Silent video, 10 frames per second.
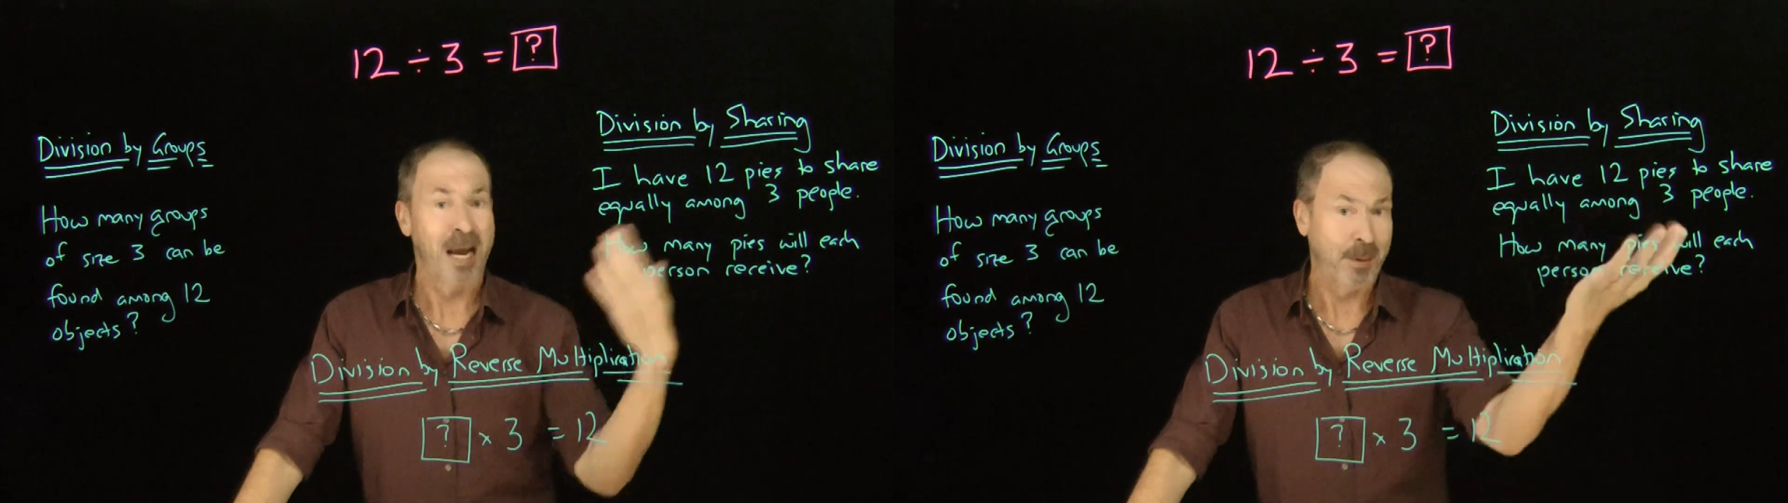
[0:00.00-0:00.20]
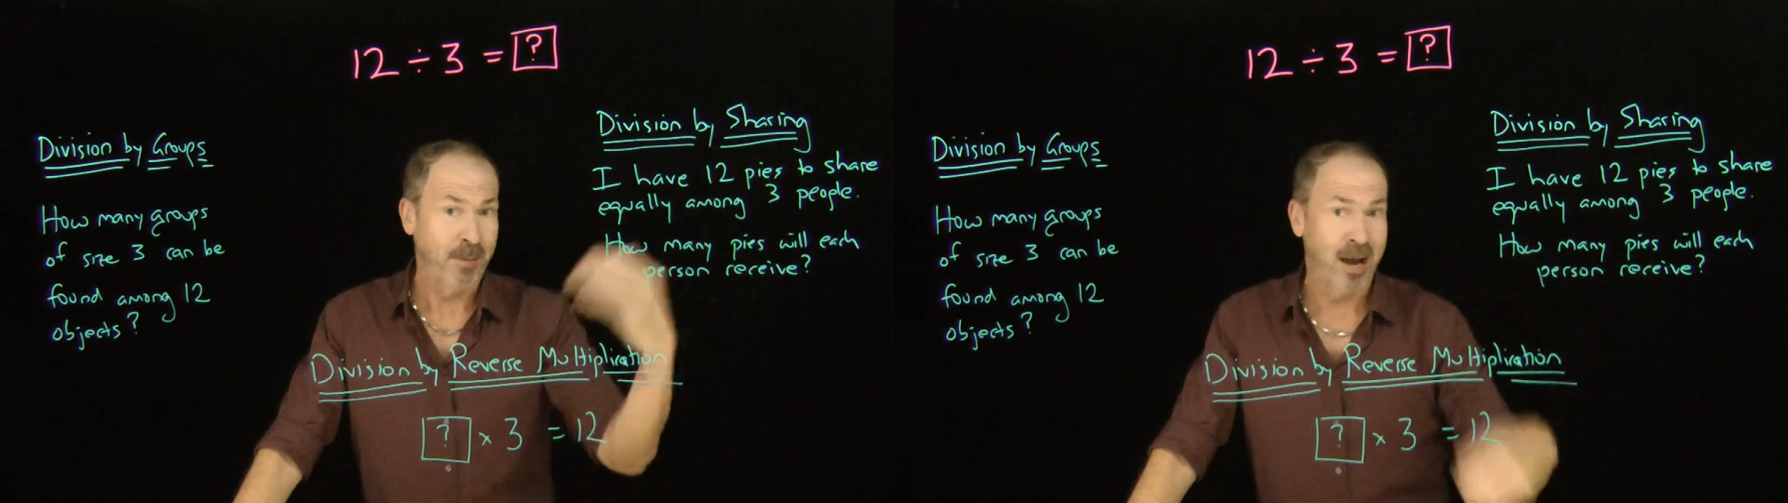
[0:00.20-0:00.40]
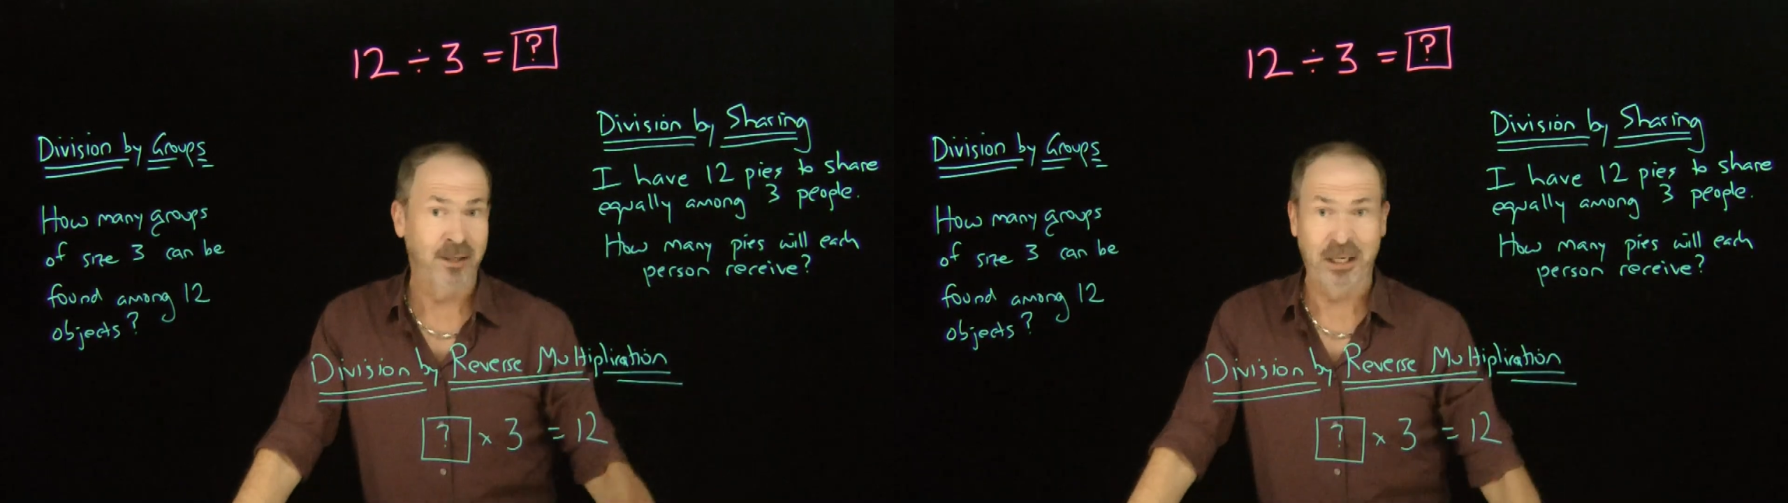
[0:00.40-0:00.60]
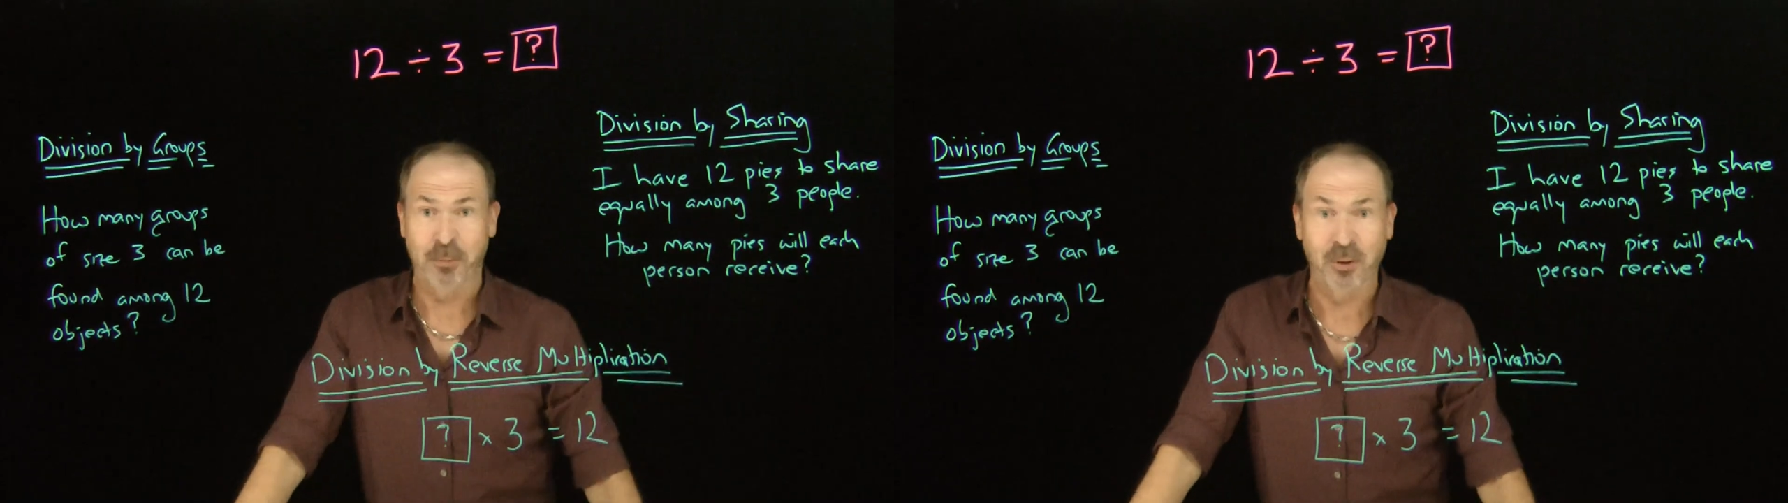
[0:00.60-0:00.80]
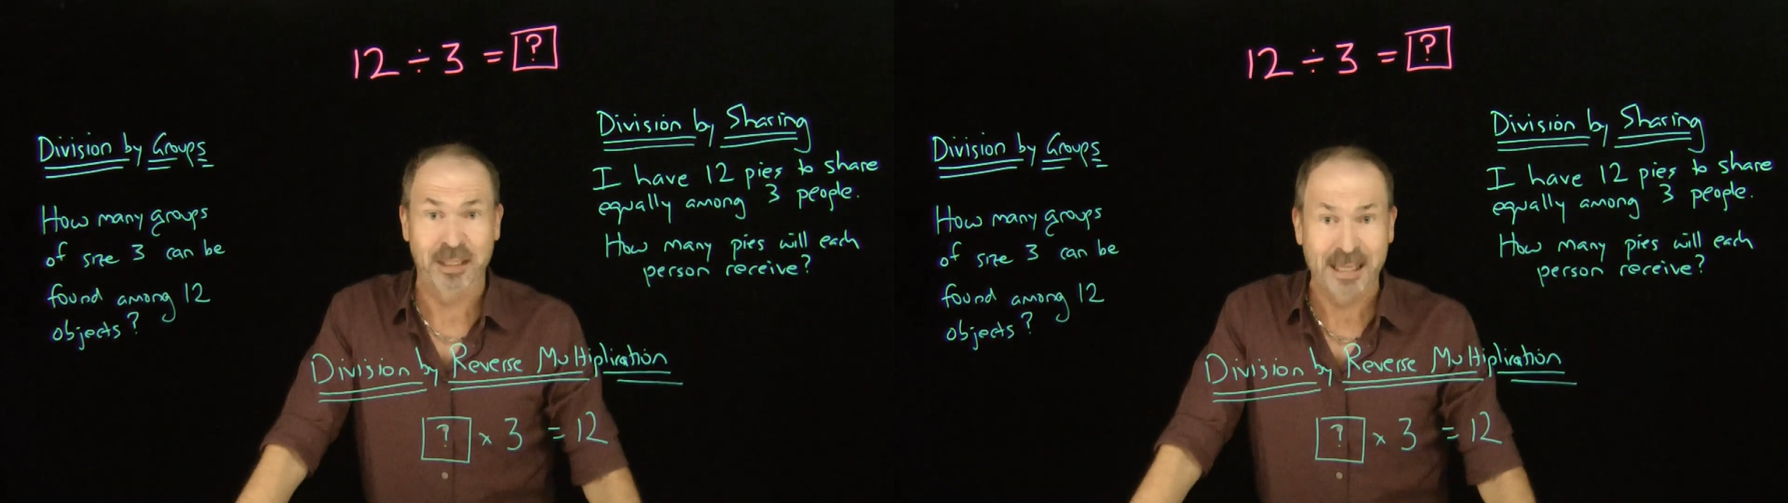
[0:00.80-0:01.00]
How many pies does
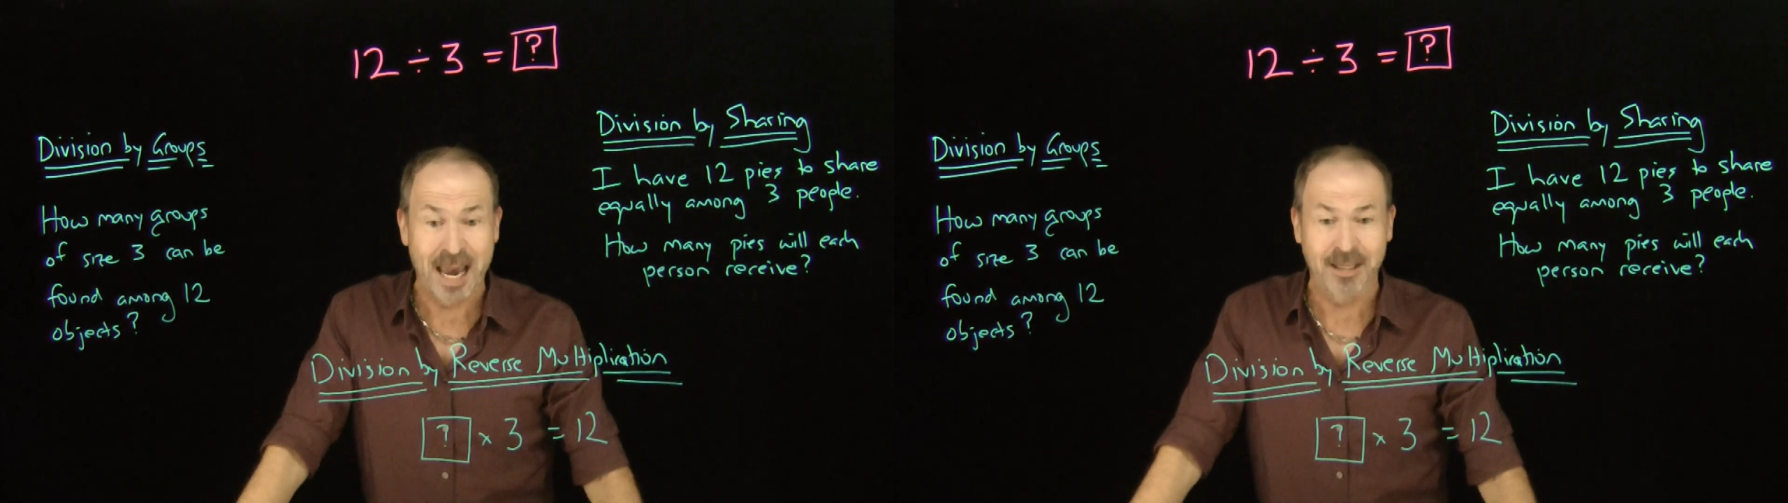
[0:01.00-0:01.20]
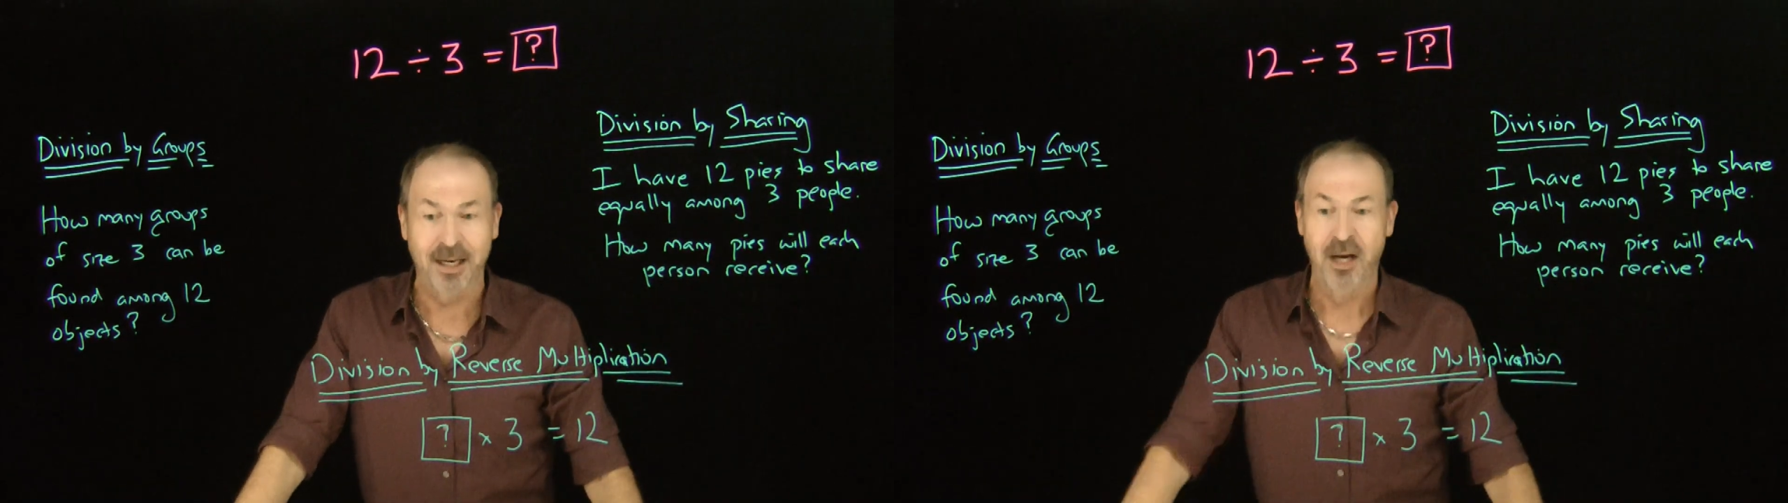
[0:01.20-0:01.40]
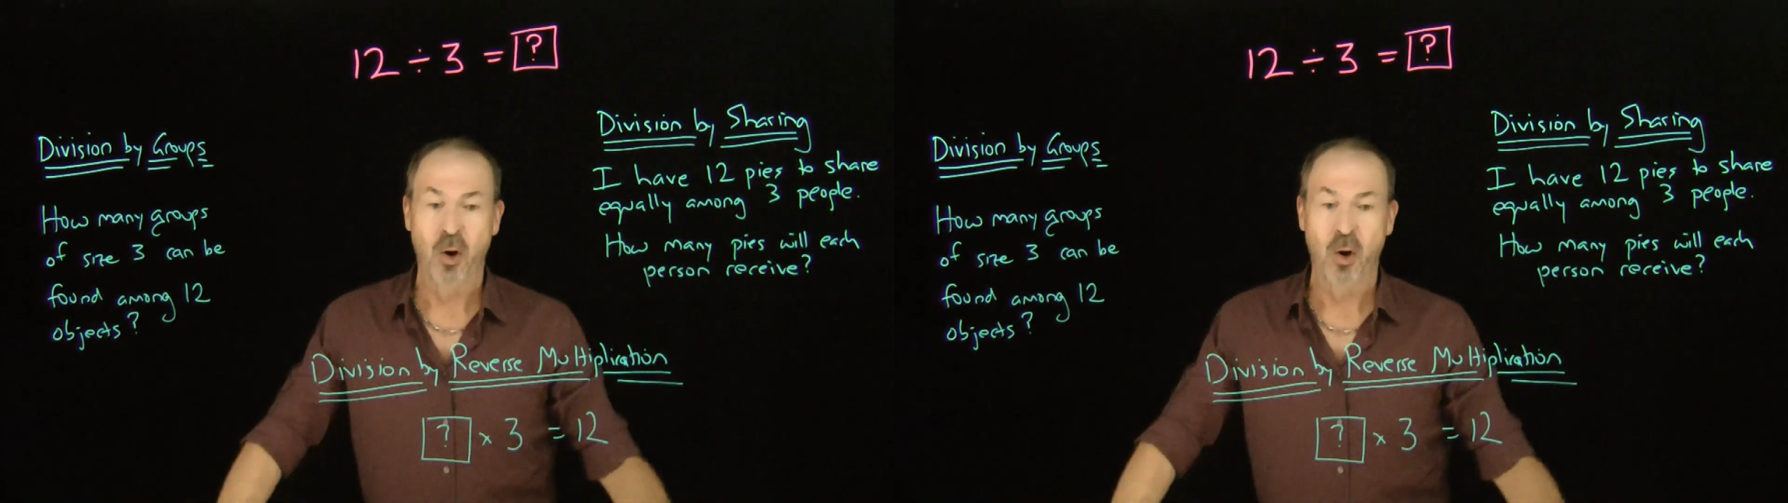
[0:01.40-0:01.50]
each person get?